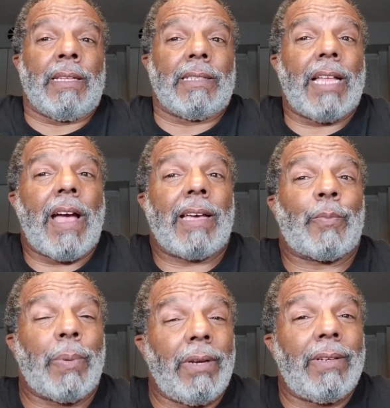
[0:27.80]
Now, I
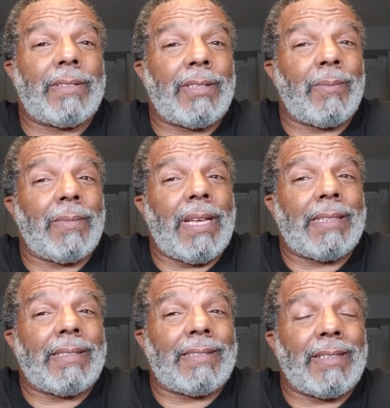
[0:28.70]
experienced something
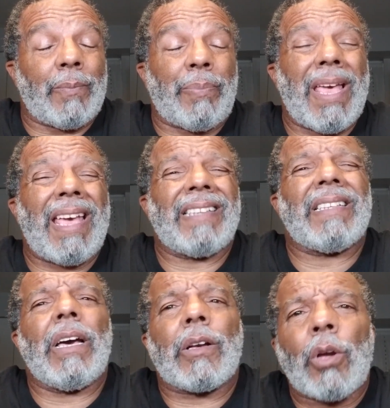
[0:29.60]
like this in the past
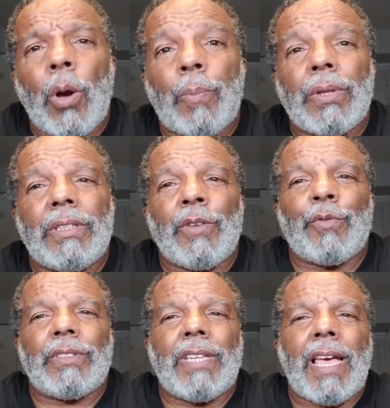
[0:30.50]
a couple of
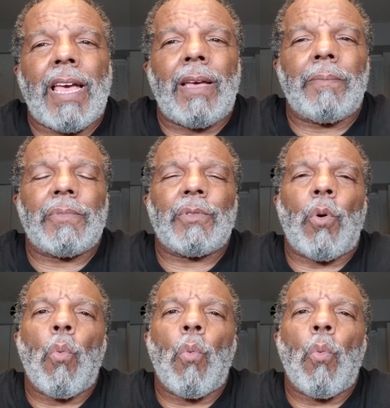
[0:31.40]
different times.